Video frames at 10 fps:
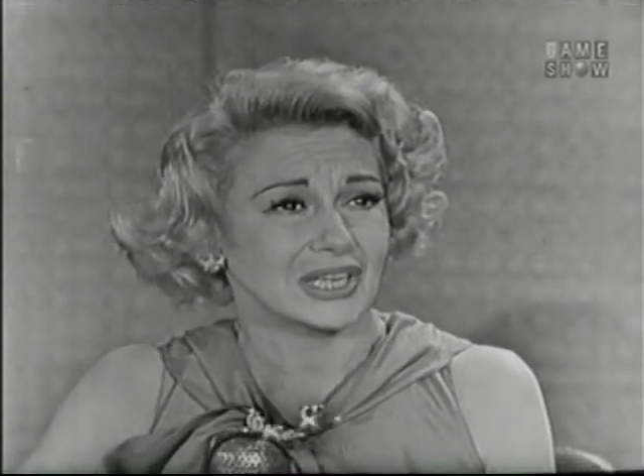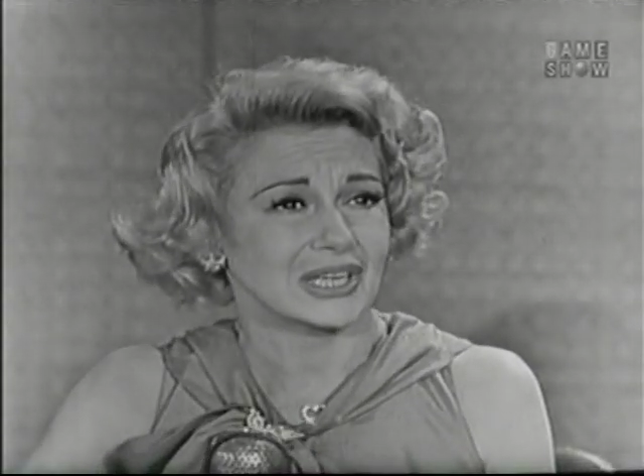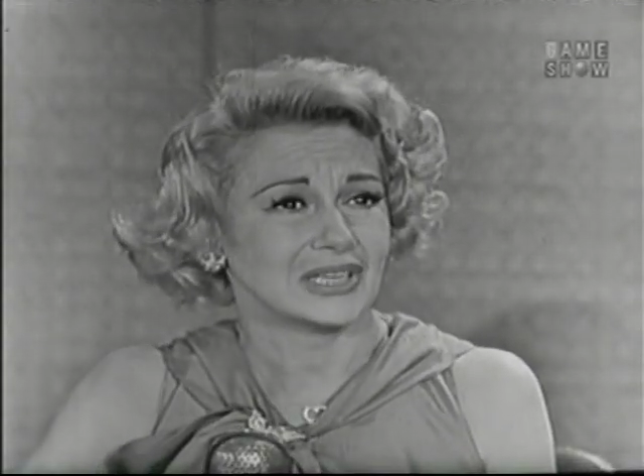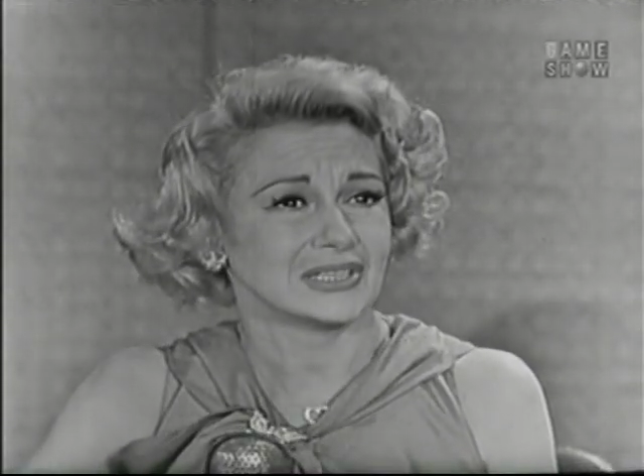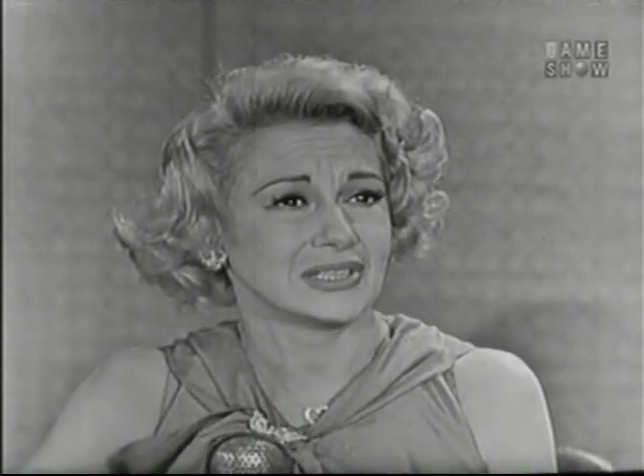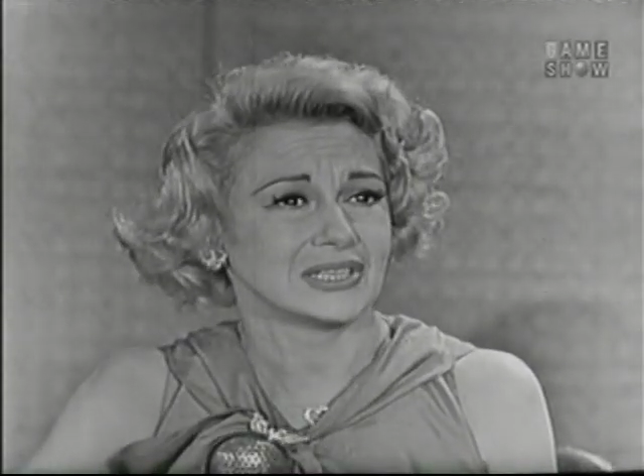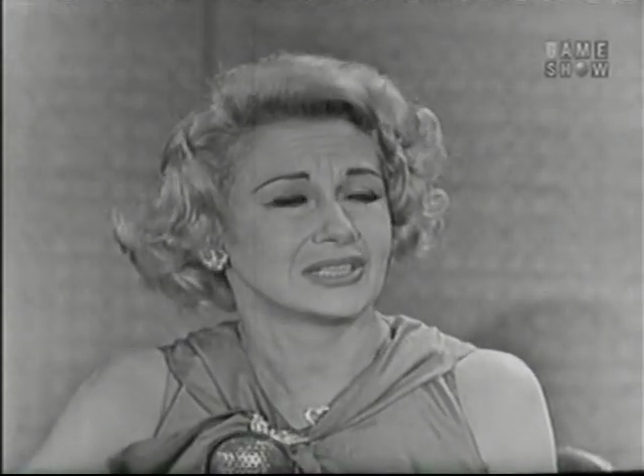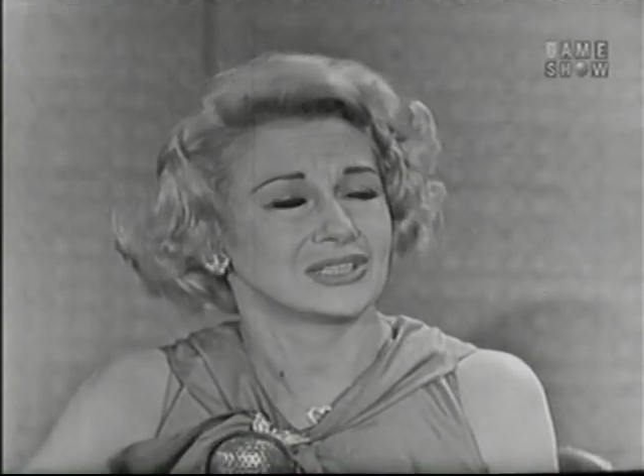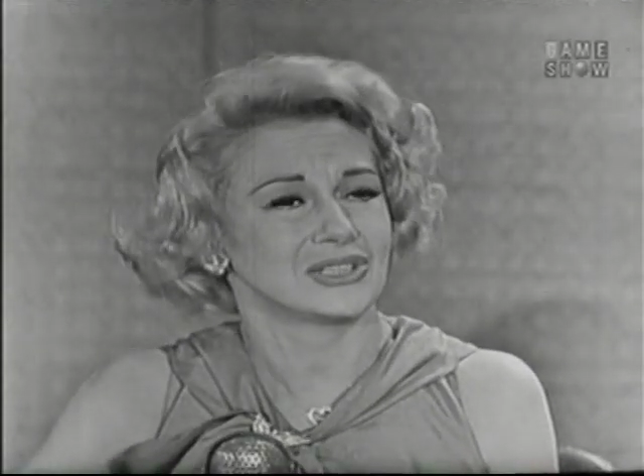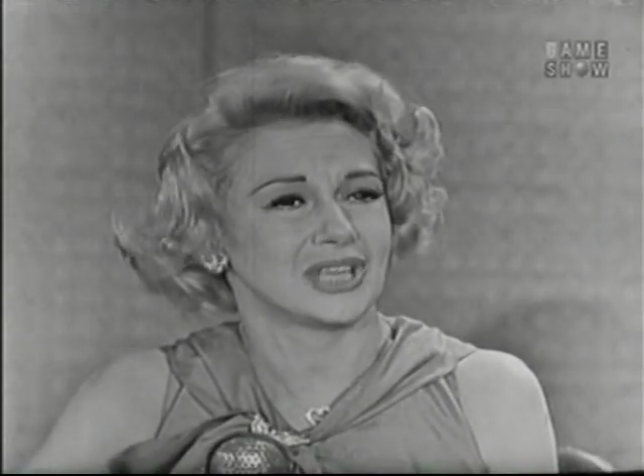Is
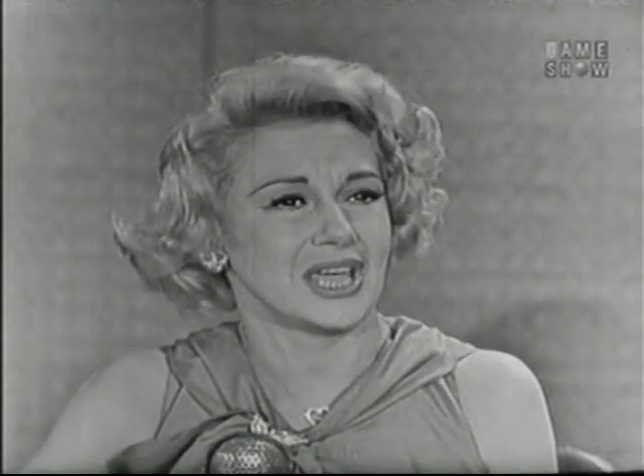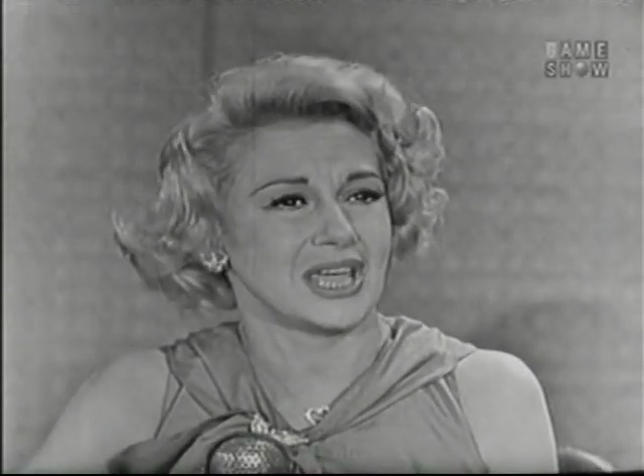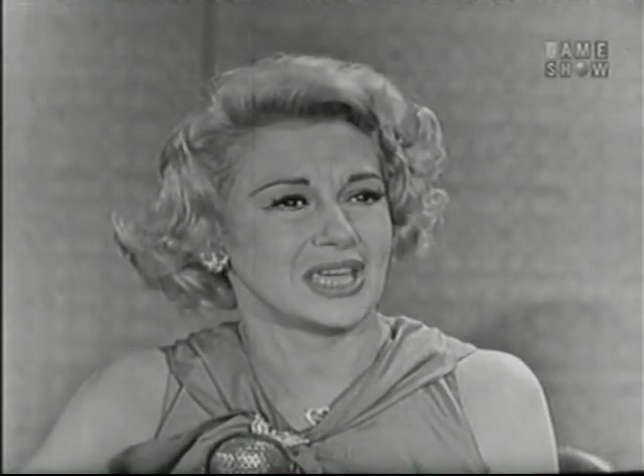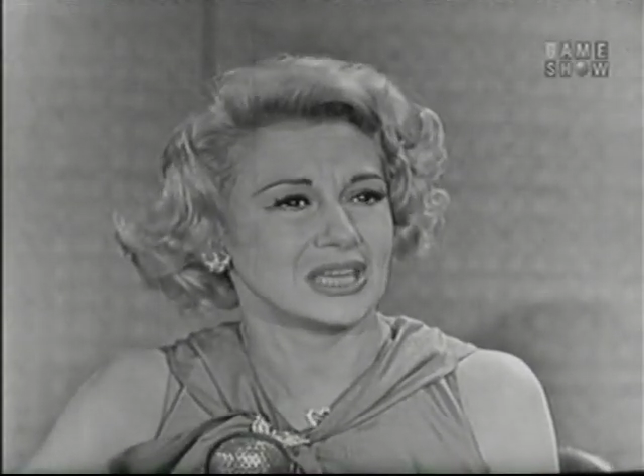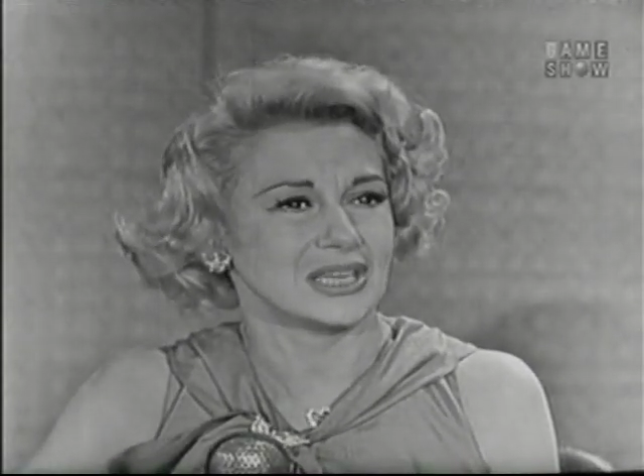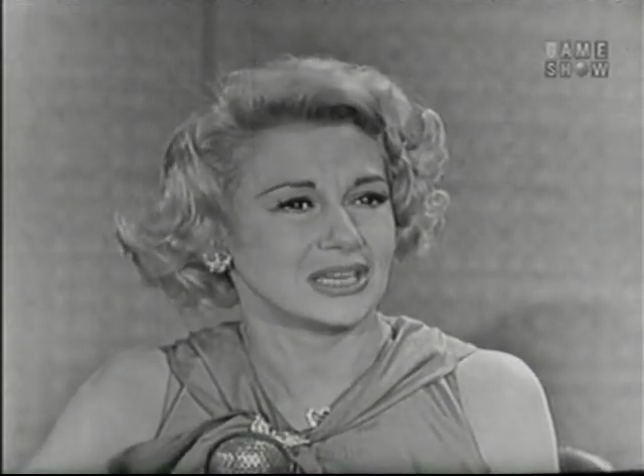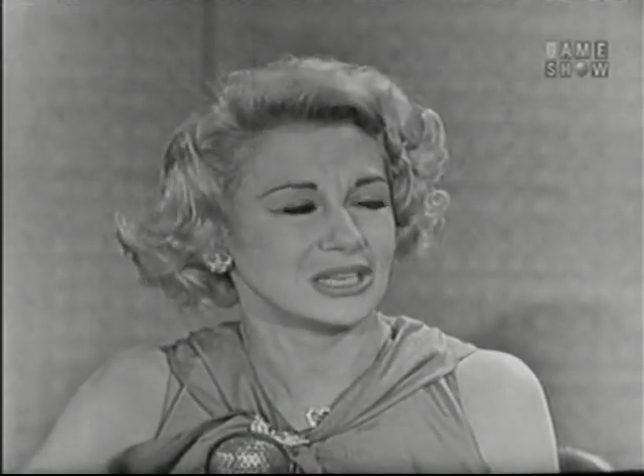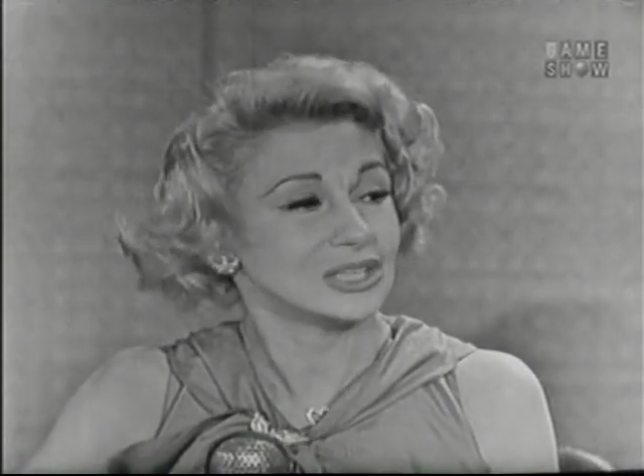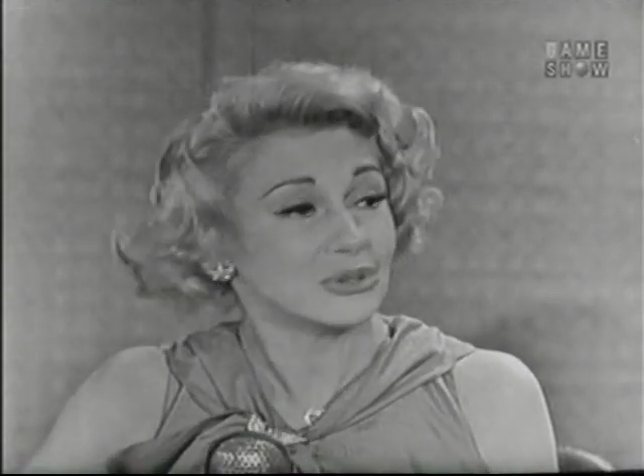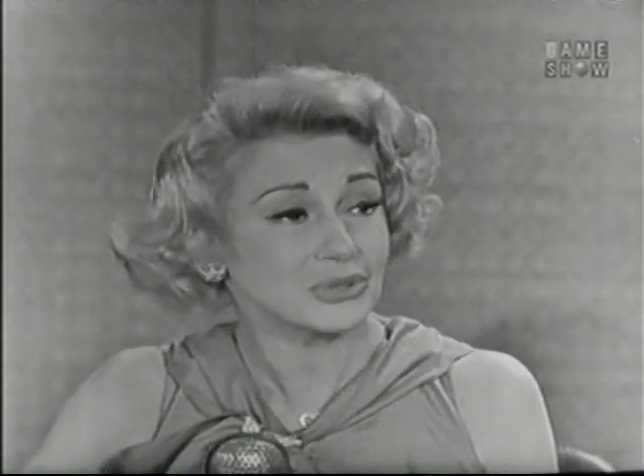it
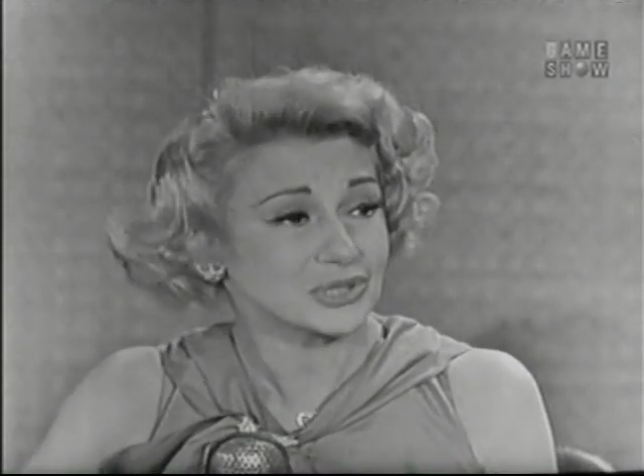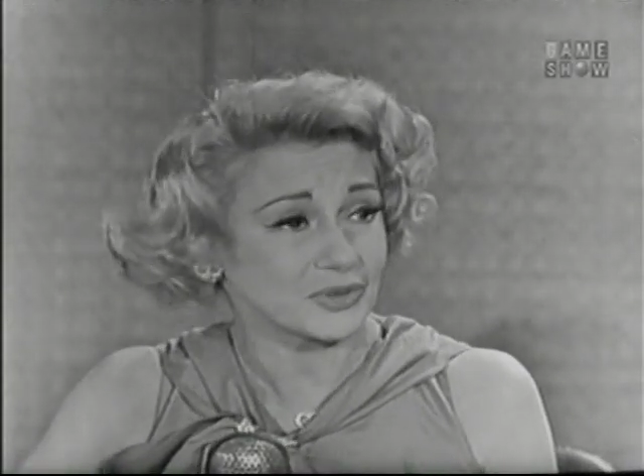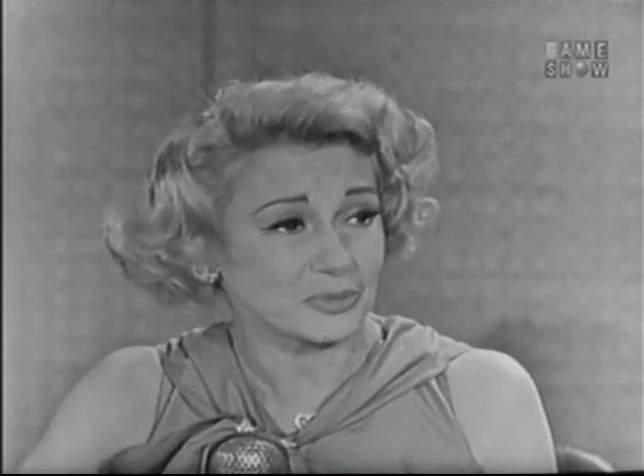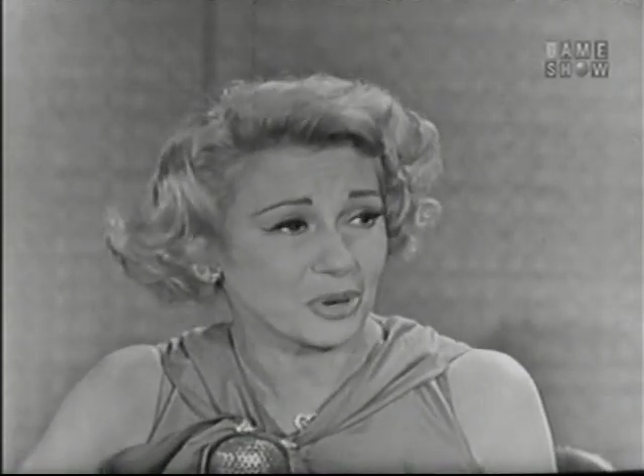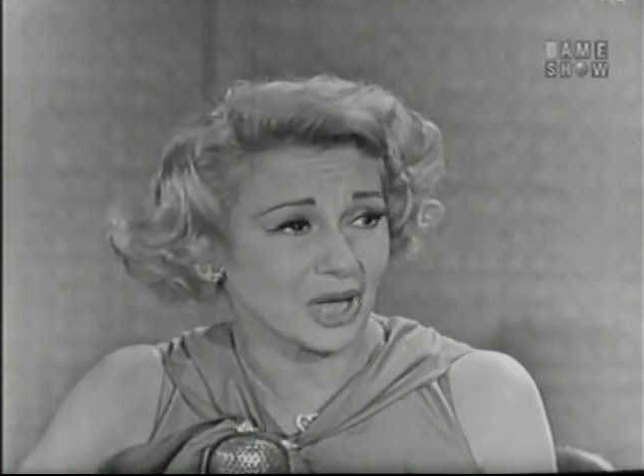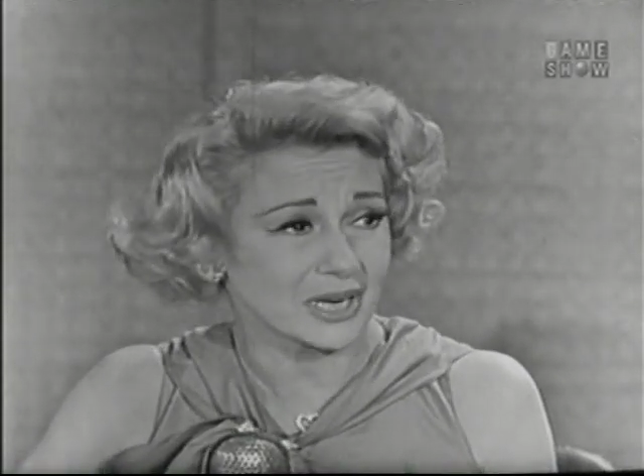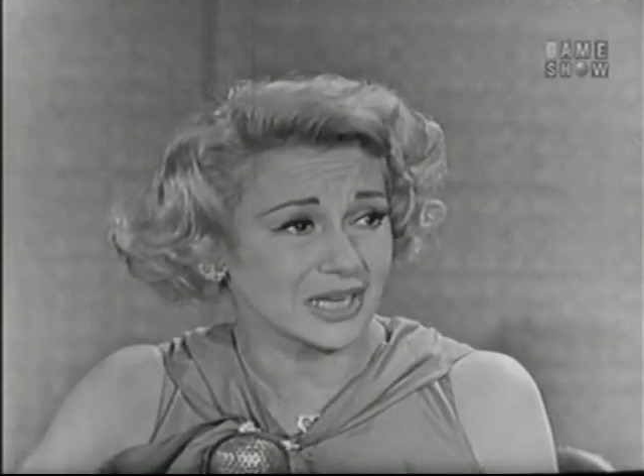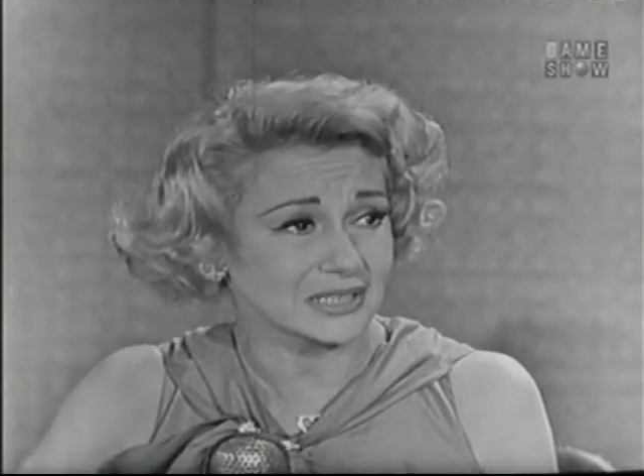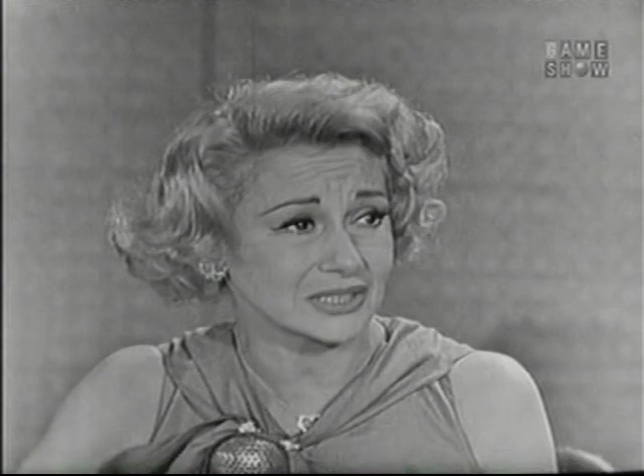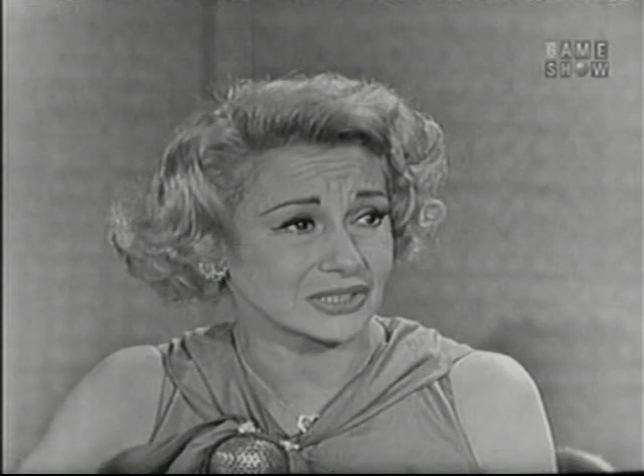a uh, useful
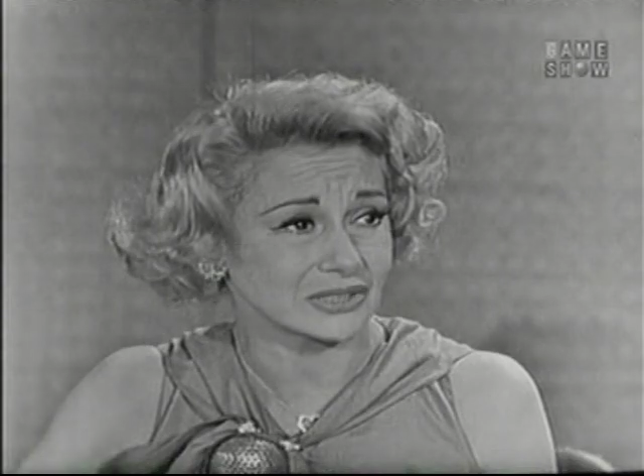product?